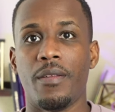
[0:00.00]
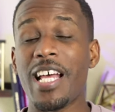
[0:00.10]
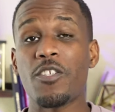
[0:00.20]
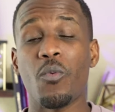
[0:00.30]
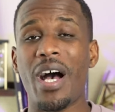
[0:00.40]

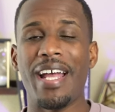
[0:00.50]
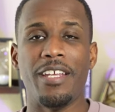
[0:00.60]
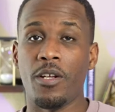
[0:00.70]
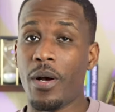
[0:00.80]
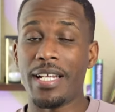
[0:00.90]
That's why,
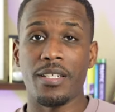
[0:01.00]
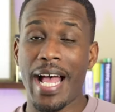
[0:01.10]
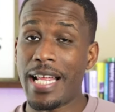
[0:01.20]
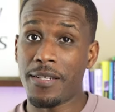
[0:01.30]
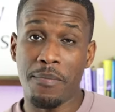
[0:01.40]
you know, as a,
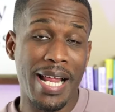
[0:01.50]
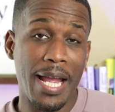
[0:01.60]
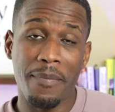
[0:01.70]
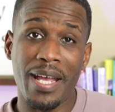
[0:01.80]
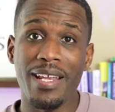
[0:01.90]
as a
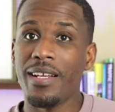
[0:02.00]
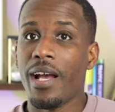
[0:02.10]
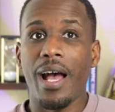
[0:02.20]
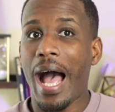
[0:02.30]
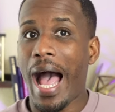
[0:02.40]
black man,
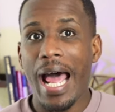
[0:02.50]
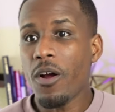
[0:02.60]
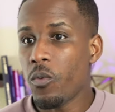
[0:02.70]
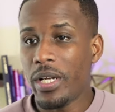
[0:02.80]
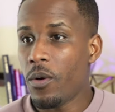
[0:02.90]
I
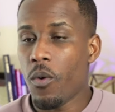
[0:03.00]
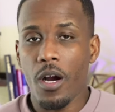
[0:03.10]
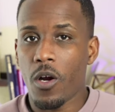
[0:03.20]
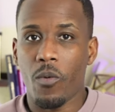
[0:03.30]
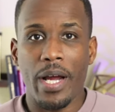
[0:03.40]
don't really
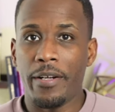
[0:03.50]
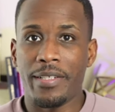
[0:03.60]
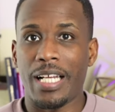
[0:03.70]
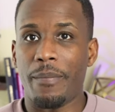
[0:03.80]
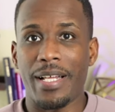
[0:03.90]
walk around here
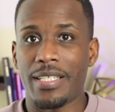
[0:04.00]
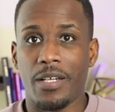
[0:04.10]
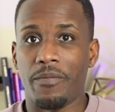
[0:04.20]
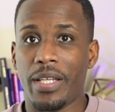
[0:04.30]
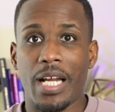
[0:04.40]
telling
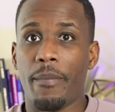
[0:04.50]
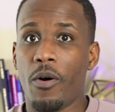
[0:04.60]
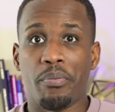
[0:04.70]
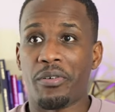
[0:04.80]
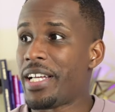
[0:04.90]
myself that I'm
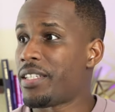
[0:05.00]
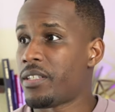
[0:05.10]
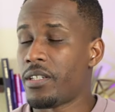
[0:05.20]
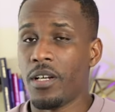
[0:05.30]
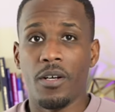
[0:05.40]
oppressed
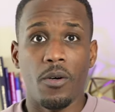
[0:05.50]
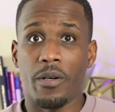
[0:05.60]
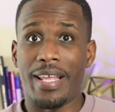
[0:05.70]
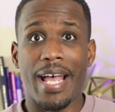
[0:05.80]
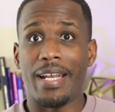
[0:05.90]

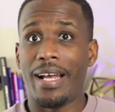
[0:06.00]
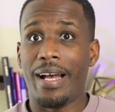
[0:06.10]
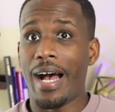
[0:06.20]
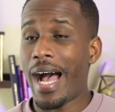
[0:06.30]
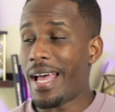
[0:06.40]
or that
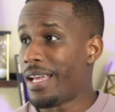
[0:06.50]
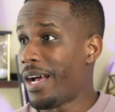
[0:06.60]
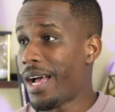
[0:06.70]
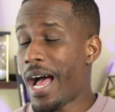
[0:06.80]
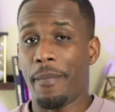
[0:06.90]
I, I uh,
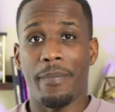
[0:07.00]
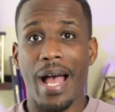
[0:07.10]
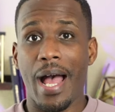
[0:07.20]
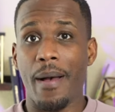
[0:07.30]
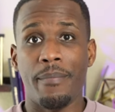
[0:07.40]
am I'm,
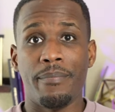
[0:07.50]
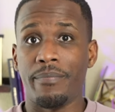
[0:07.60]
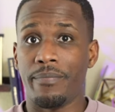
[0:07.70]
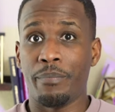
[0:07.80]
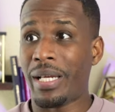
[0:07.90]
I'm
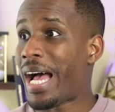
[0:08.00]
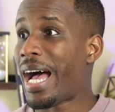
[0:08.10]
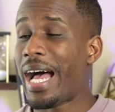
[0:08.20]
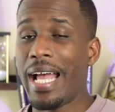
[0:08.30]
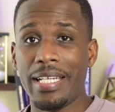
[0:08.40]

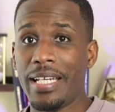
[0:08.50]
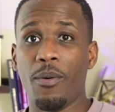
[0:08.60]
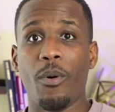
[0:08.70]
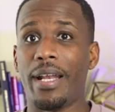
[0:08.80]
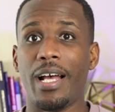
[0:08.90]
behind
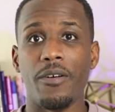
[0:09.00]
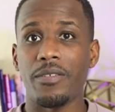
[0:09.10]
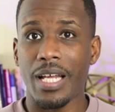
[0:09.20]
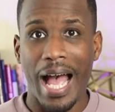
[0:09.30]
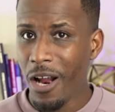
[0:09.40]
anyone else.
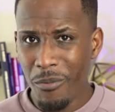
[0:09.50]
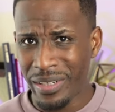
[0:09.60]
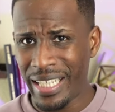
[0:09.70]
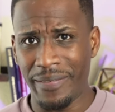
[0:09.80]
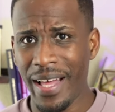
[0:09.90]
I don't
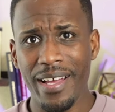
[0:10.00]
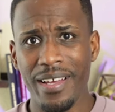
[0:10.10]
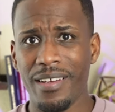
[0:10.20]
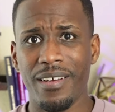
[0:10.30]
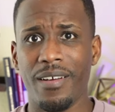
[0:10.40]
believe that.
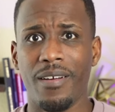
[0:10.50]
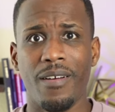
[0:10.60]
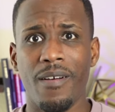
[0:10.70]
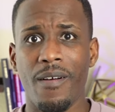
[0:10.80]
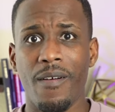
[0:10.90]

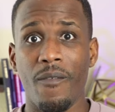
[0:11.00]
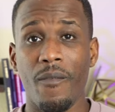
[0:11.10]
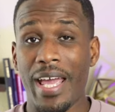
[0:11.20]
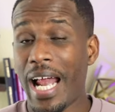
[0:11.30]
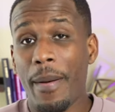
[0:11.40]

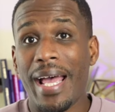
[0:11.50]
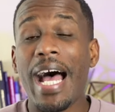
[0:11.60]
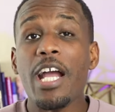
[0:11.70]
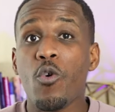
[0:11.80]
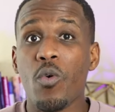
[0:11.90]
And I and
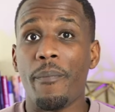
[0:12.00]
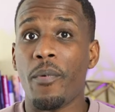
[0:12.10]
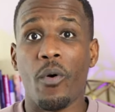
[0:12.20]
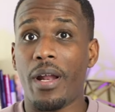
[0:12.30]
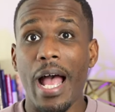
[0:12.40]
I grew up
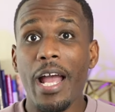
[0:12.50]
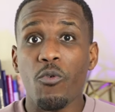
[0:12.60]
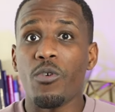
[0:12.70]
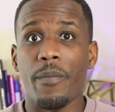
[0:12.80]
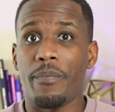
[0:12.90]
in one. I
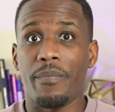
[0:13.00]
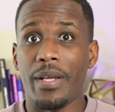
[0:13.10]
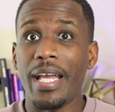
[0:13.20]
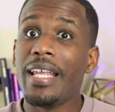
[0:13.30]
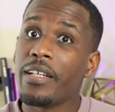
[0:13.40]
grew up
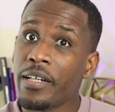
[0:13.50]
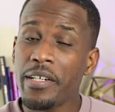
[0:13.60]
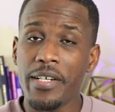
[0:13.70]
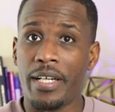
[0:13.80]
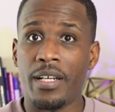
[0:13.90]
in the
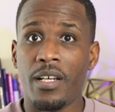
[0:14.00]
hood.